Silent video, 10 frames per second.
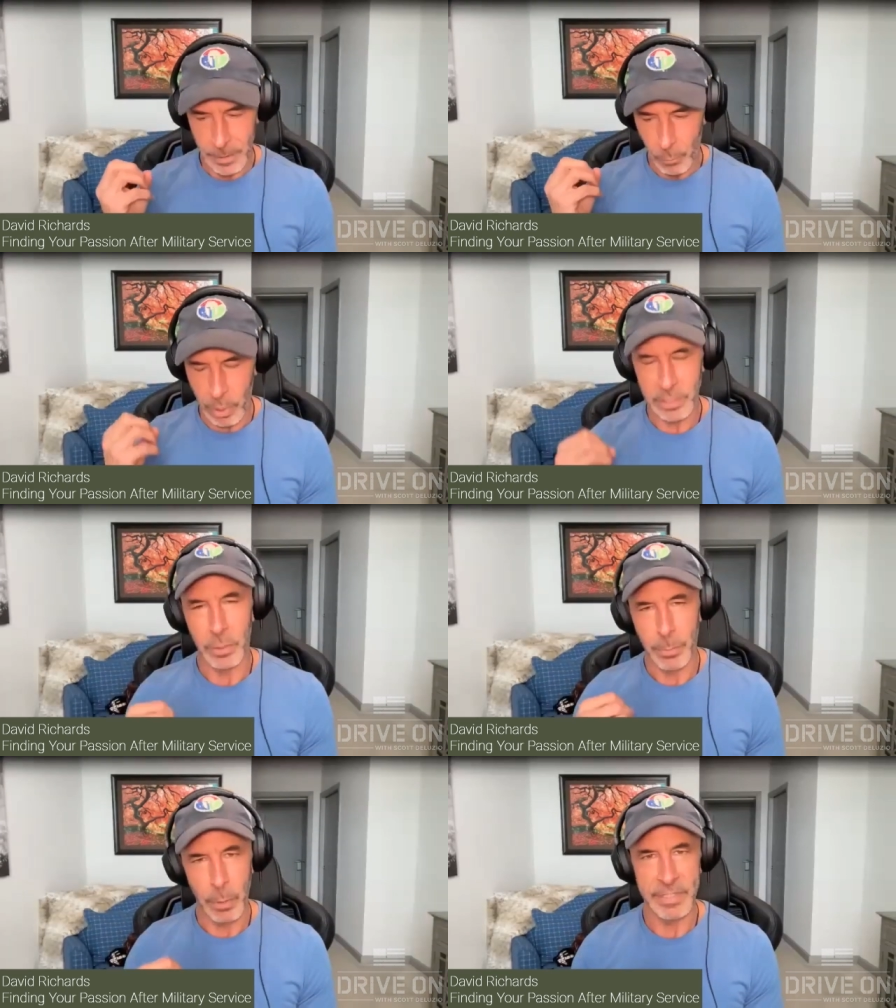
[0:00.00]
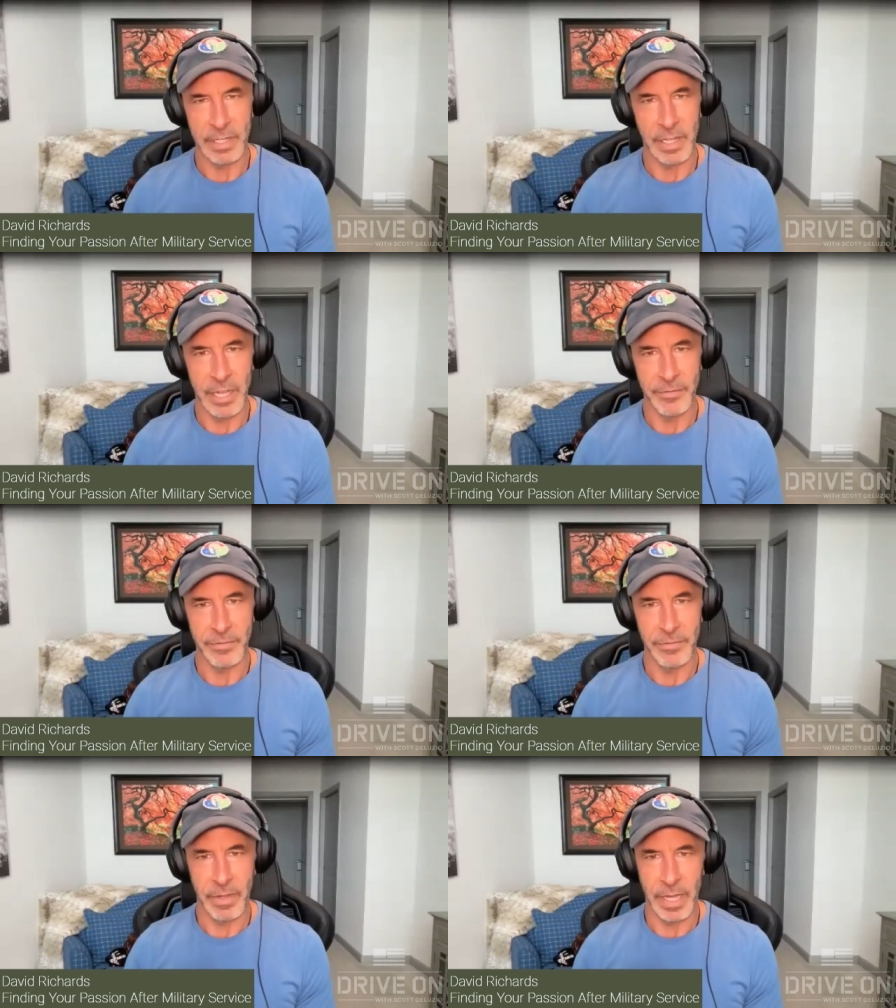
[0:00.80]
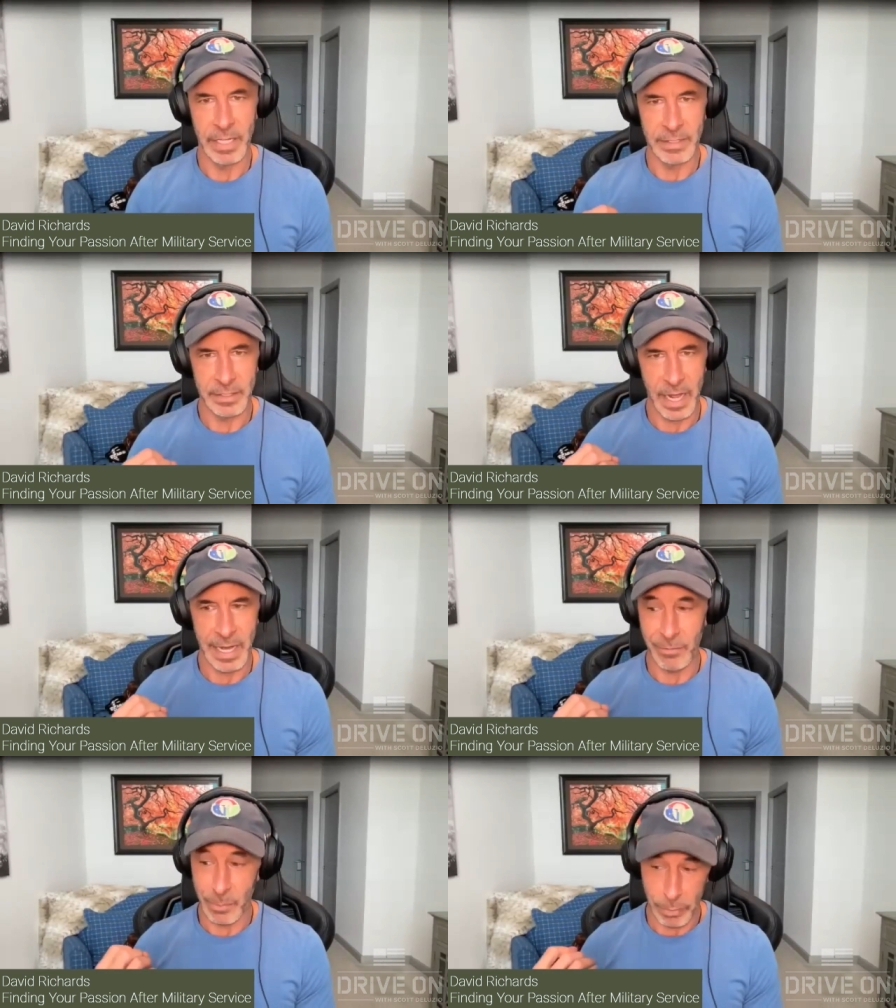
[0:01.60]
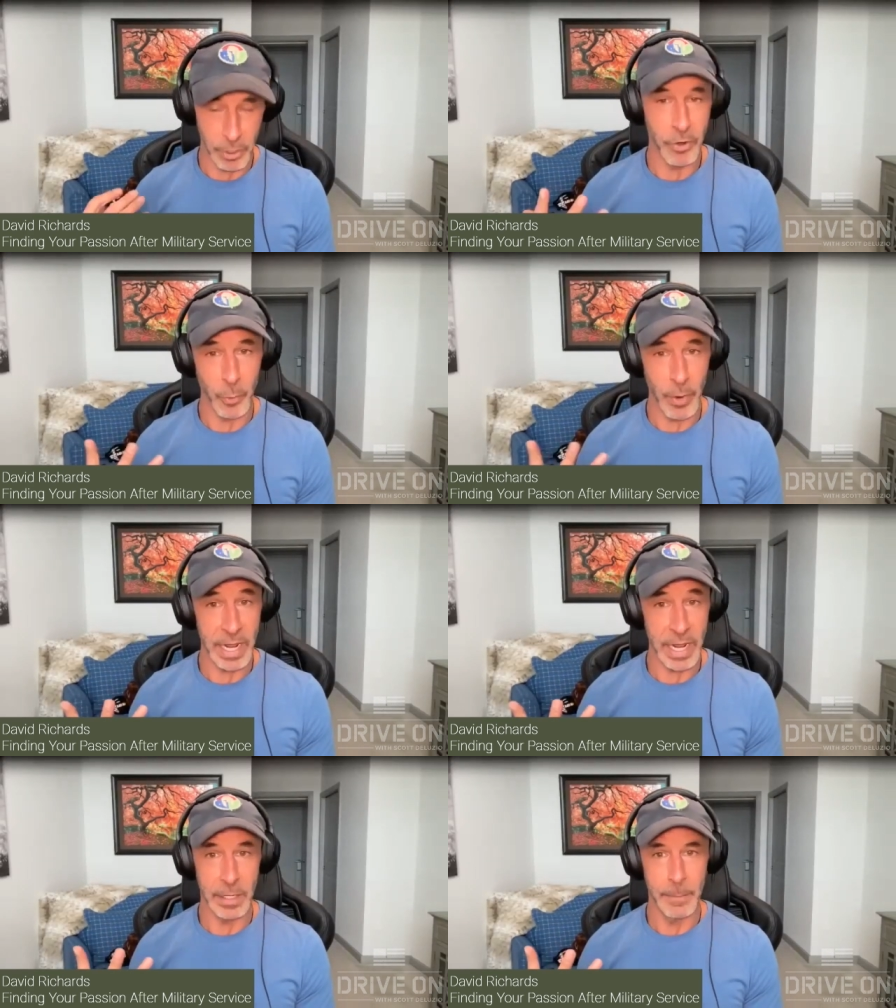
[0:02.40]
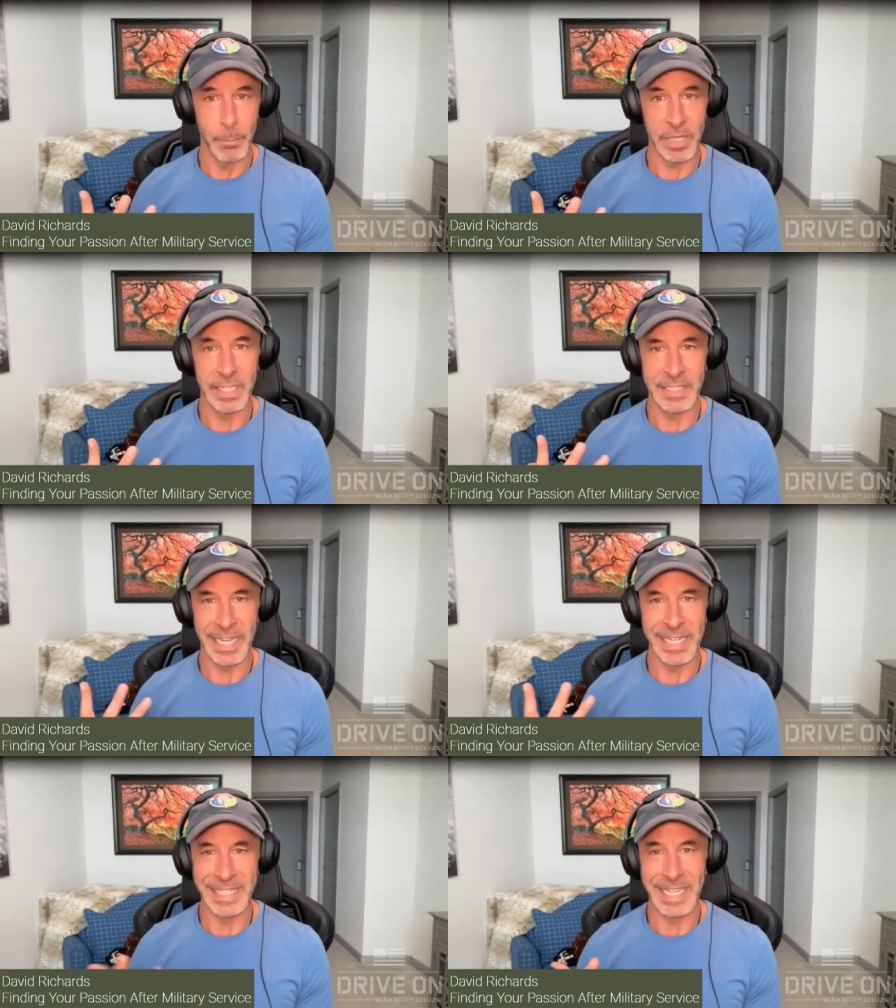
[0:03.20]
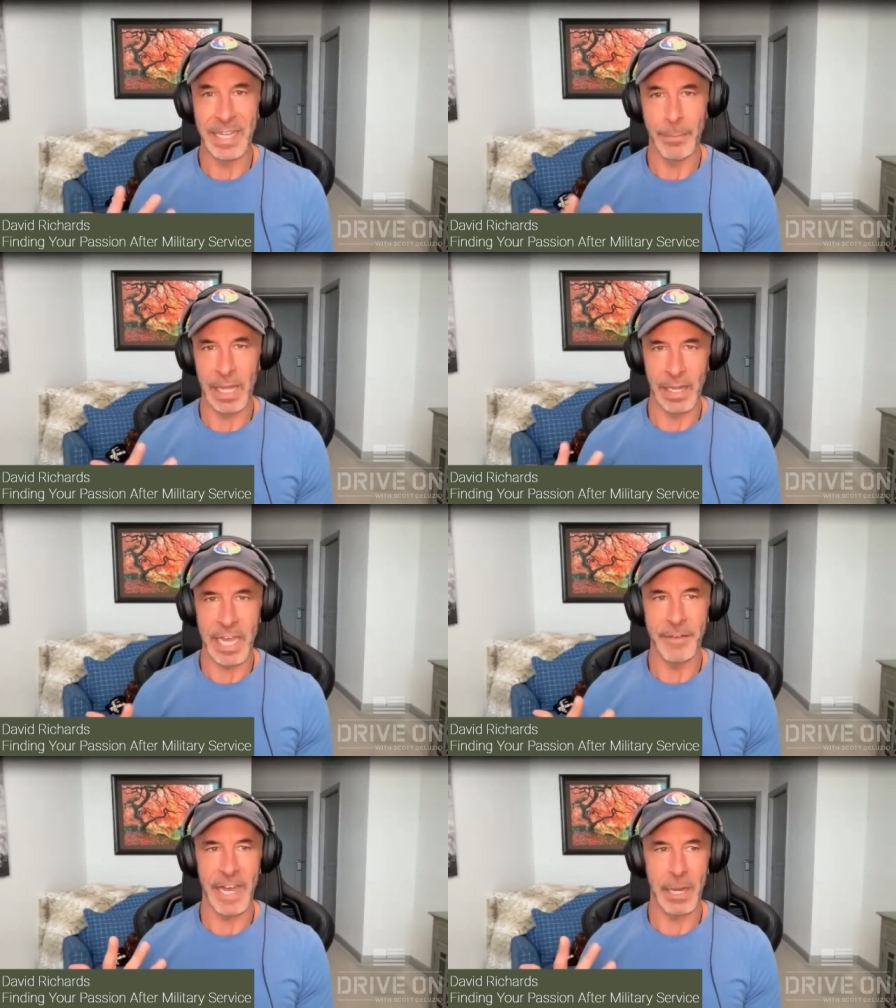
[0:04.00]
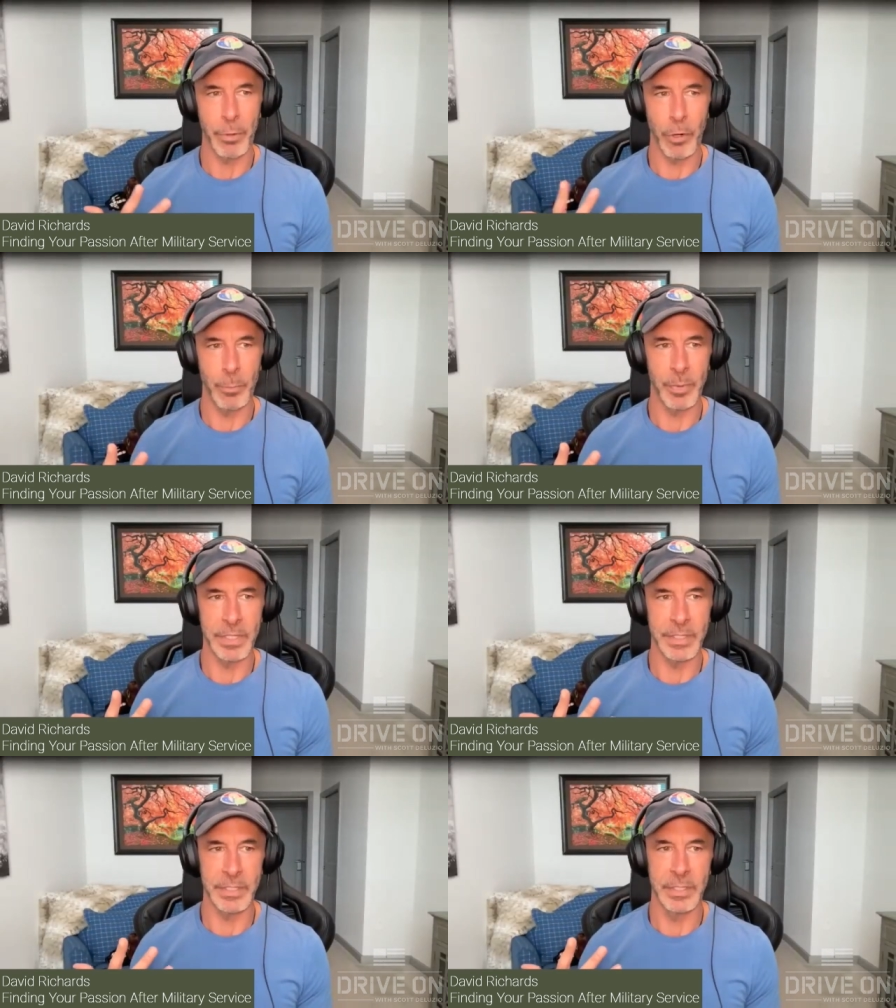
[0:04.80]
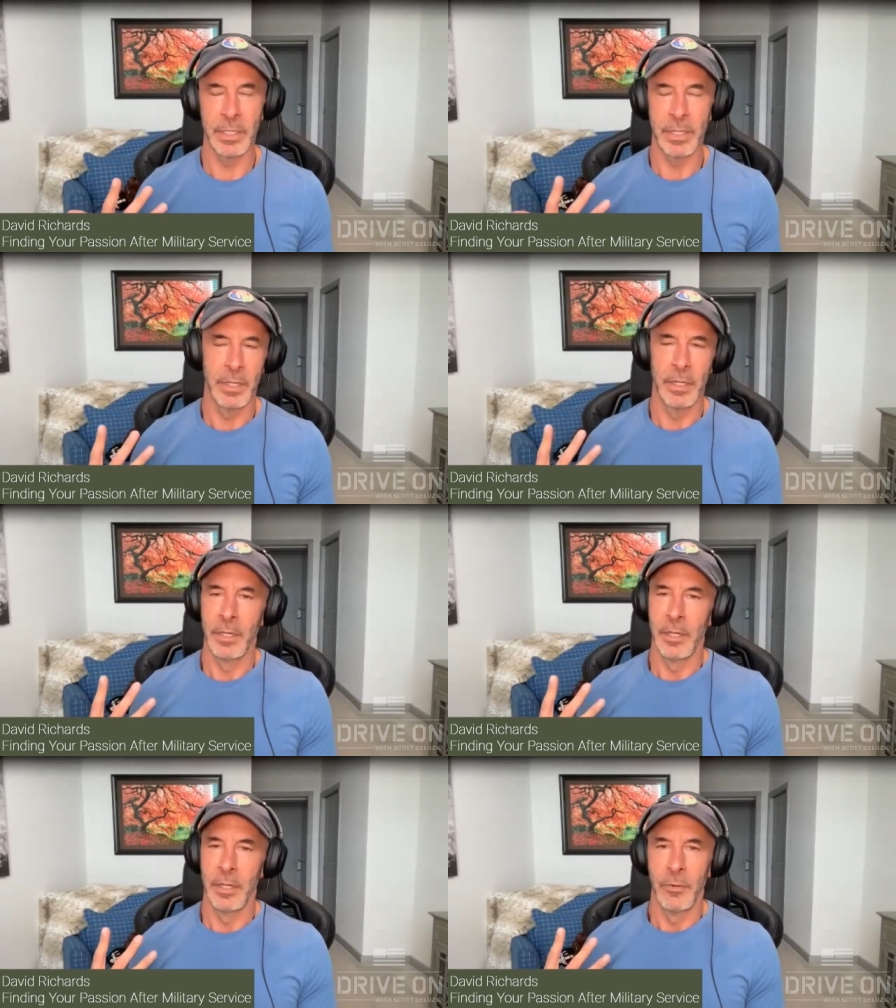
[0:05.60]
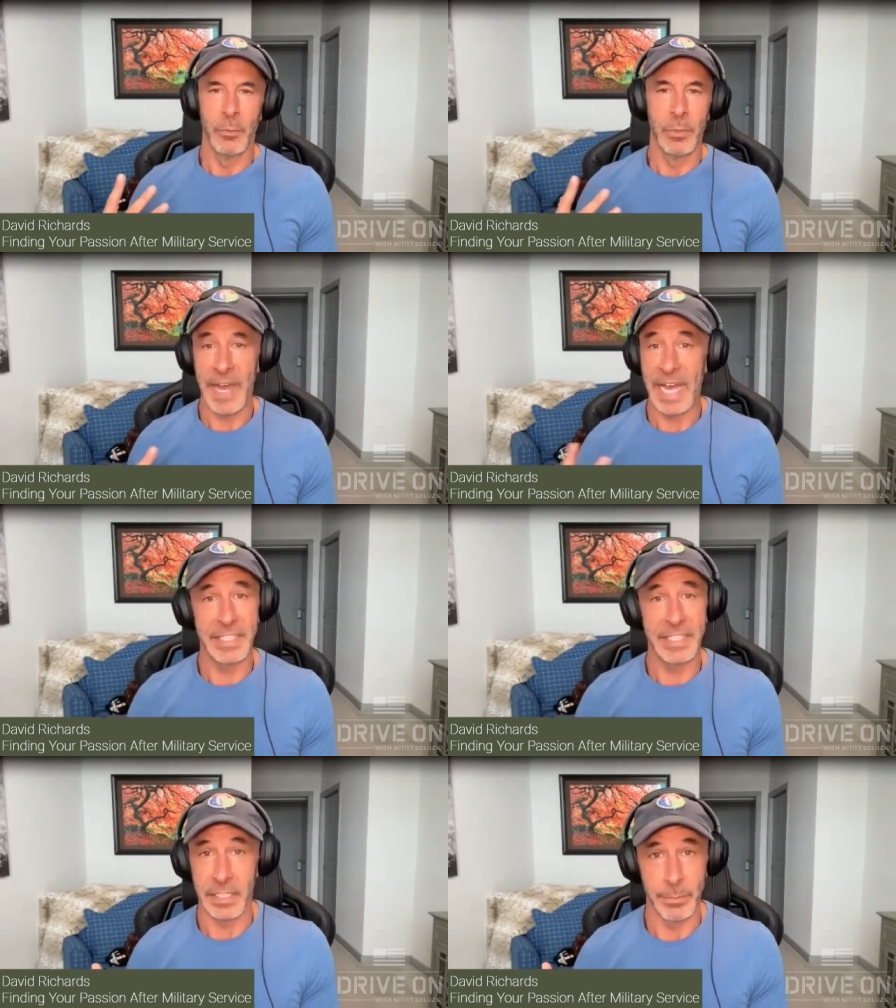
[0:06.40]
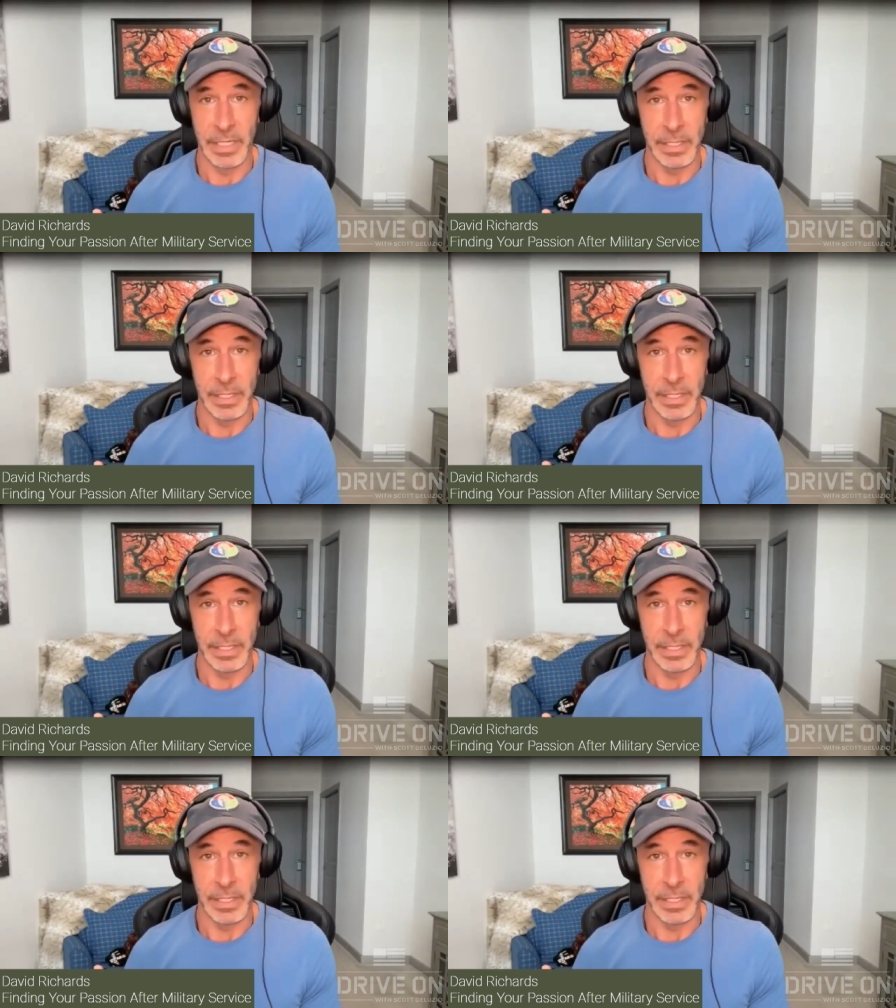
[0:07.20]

what is your purpose in life? And Scott, I was blown away because the idea that my life had purpose was fascinating.